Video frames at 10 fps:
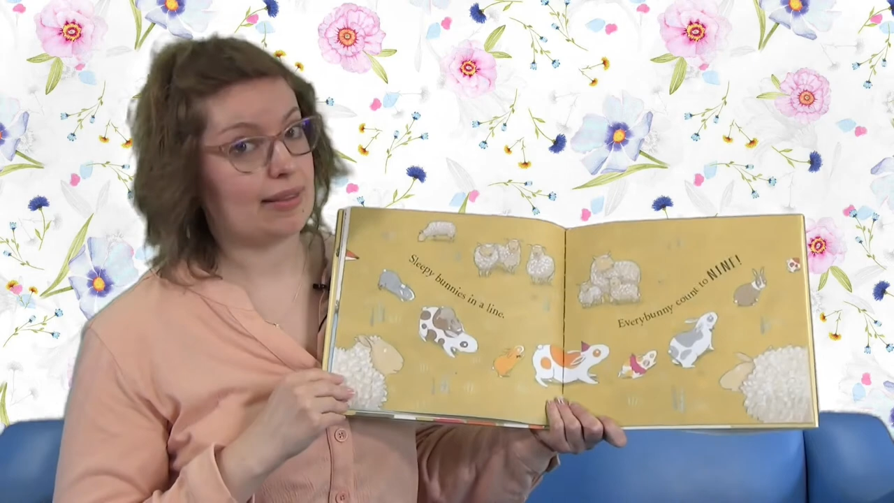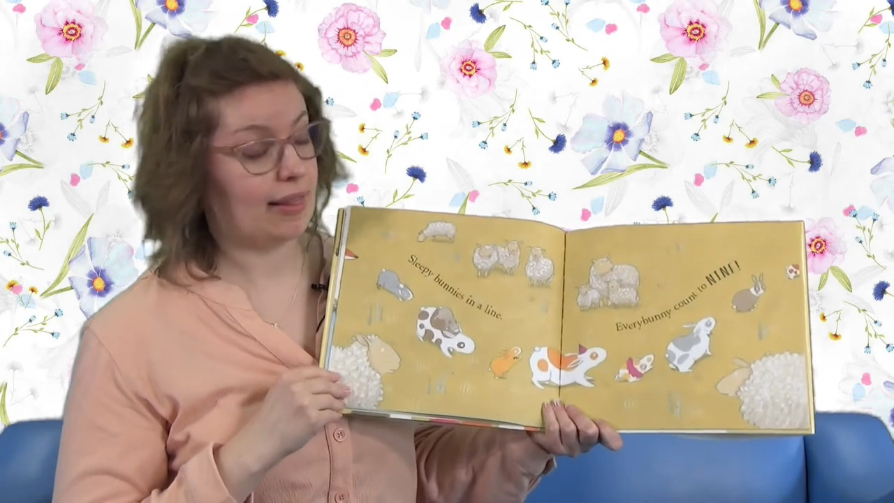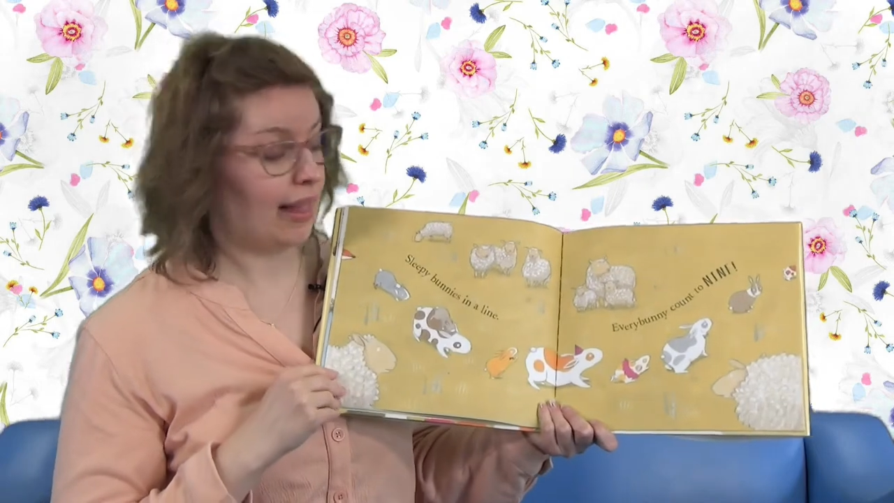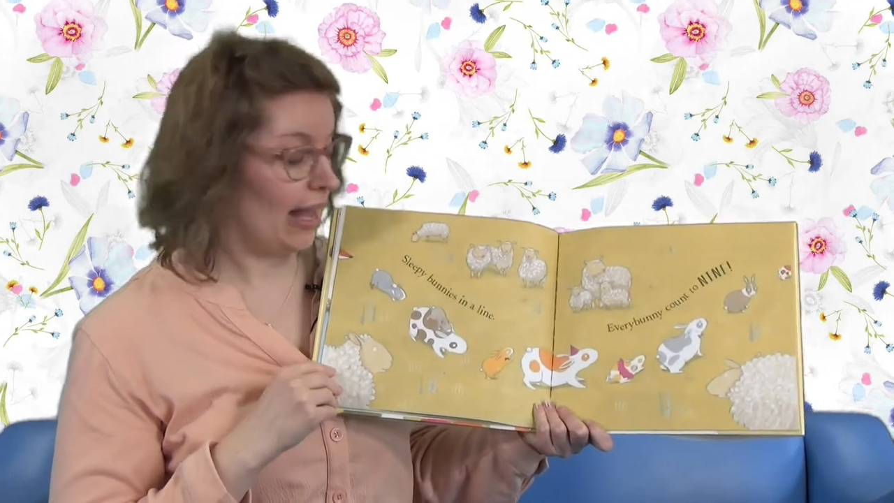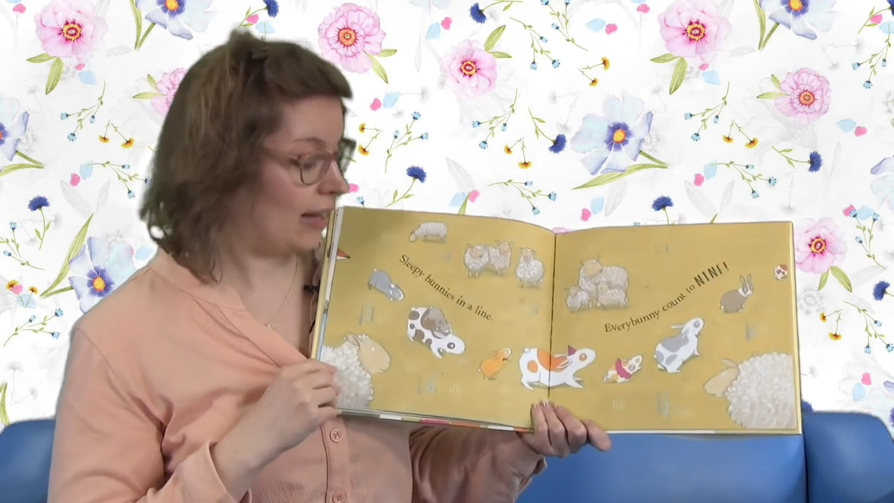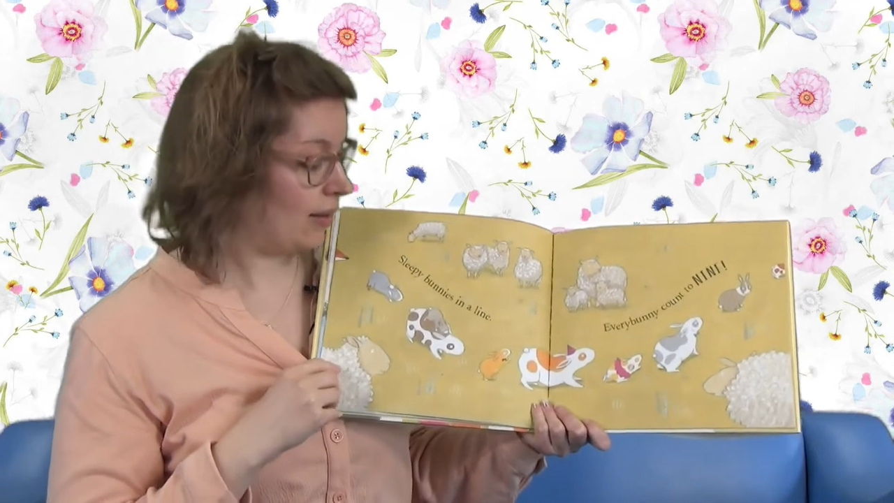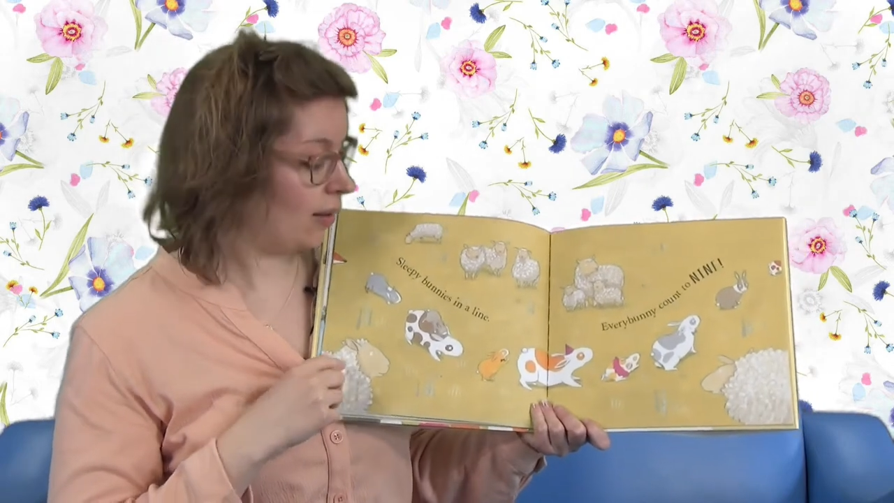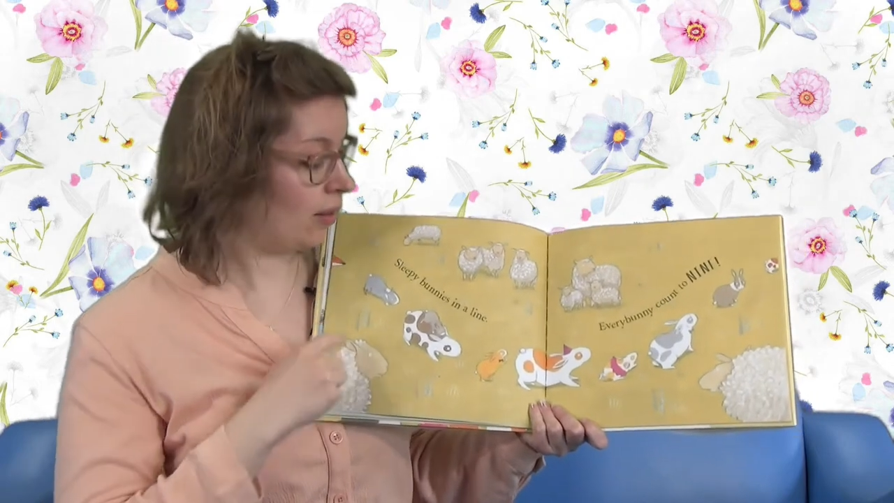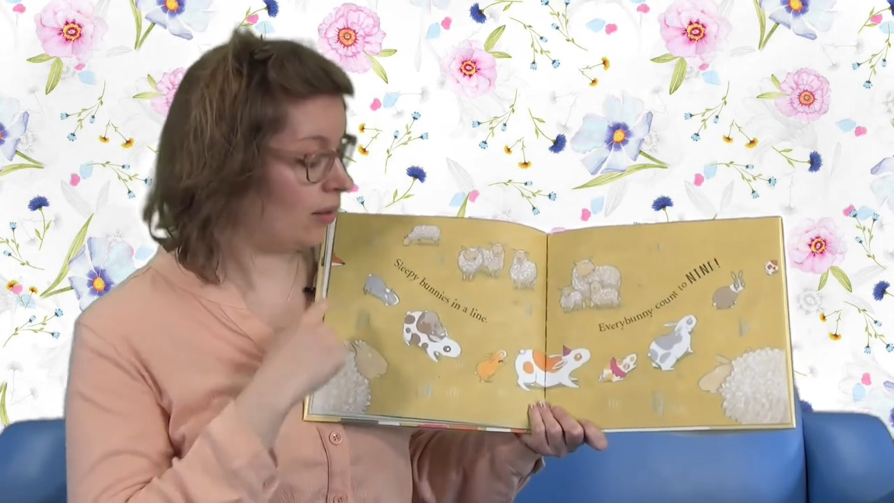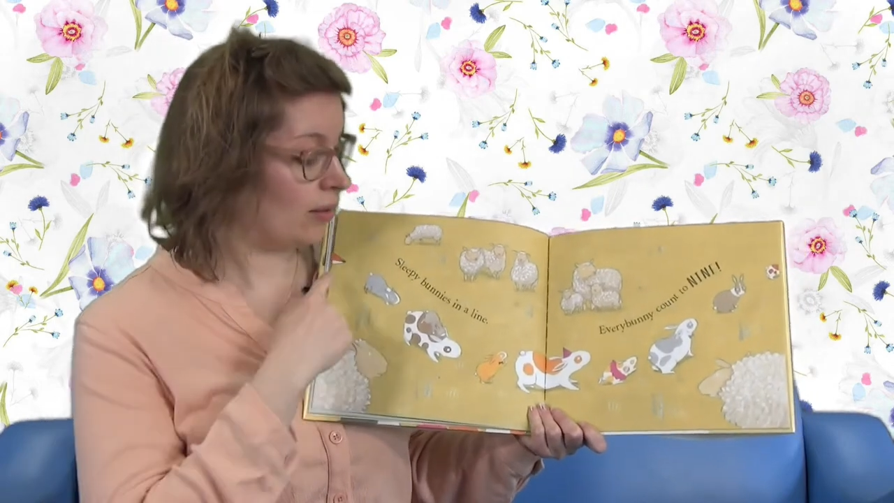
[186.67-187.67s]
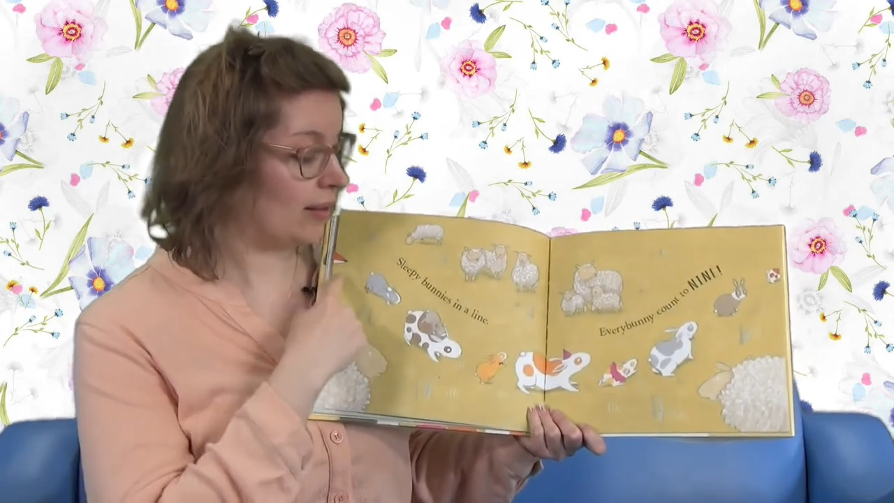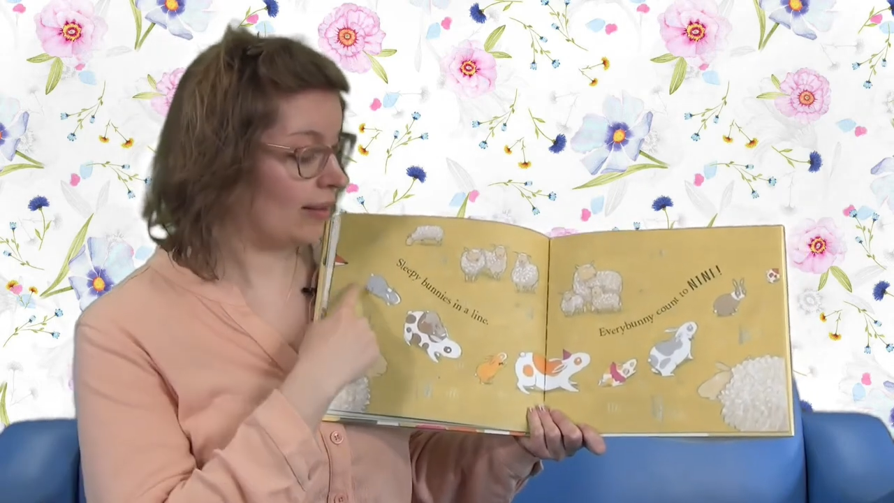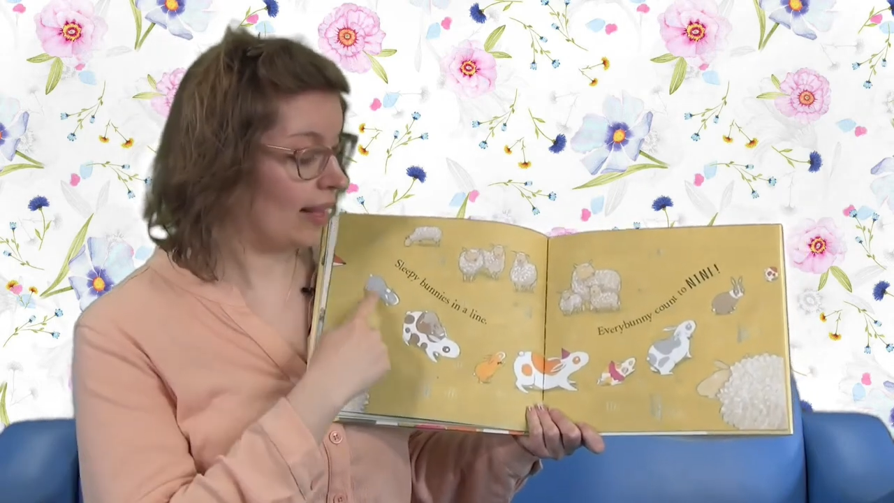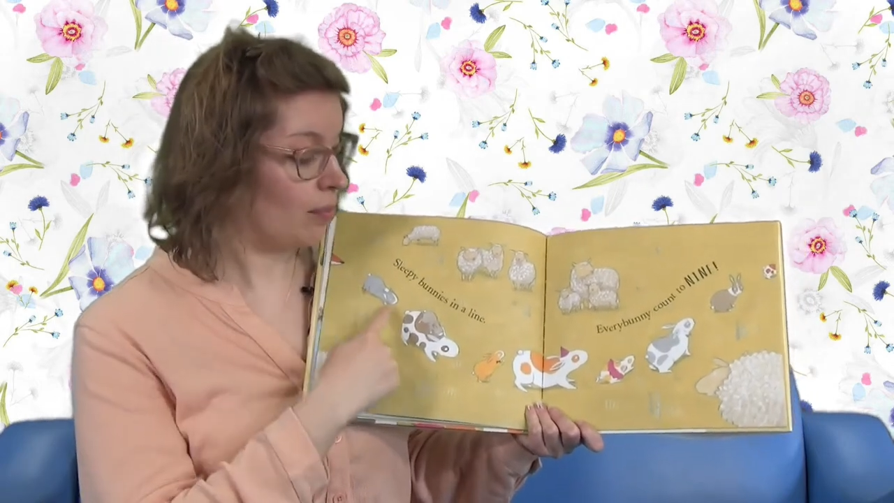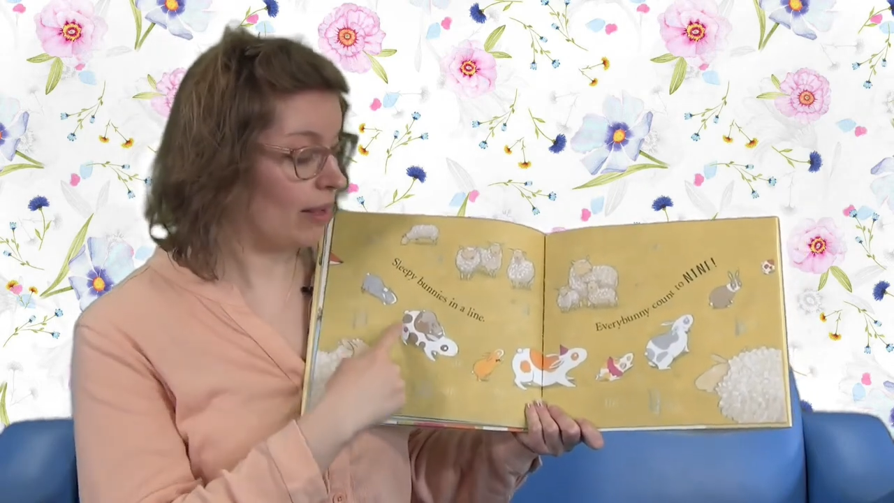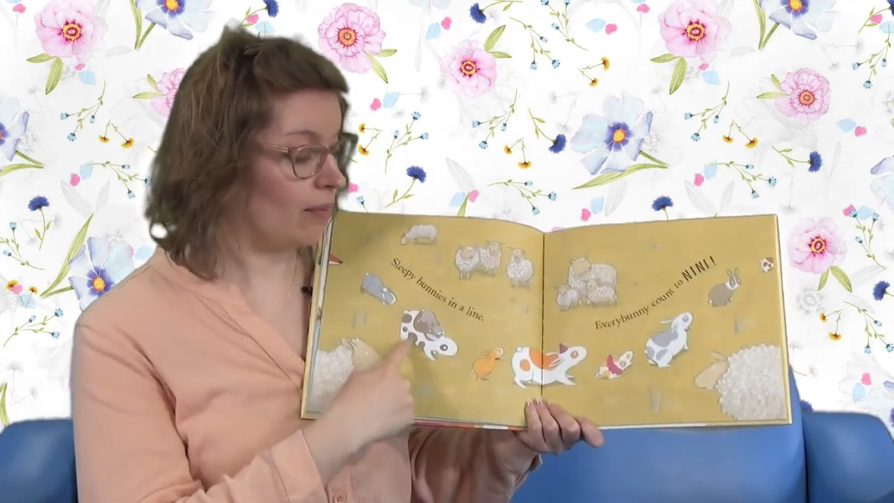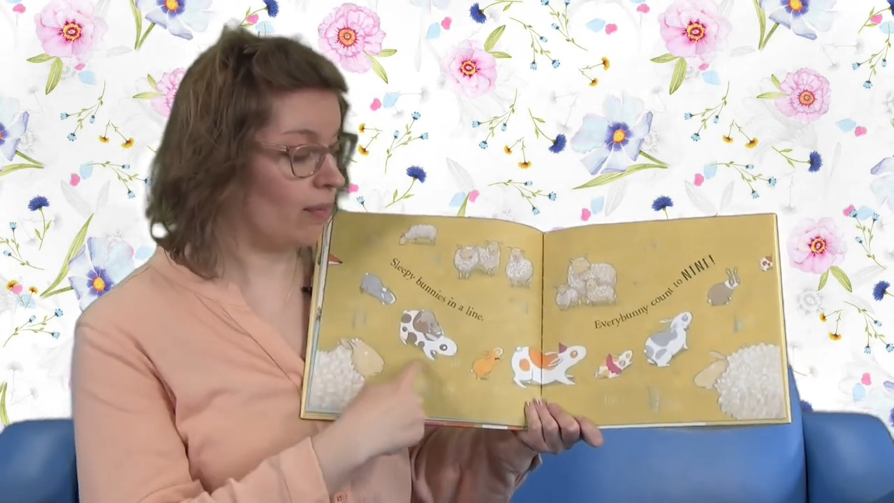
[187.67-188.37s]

late, there's sleeping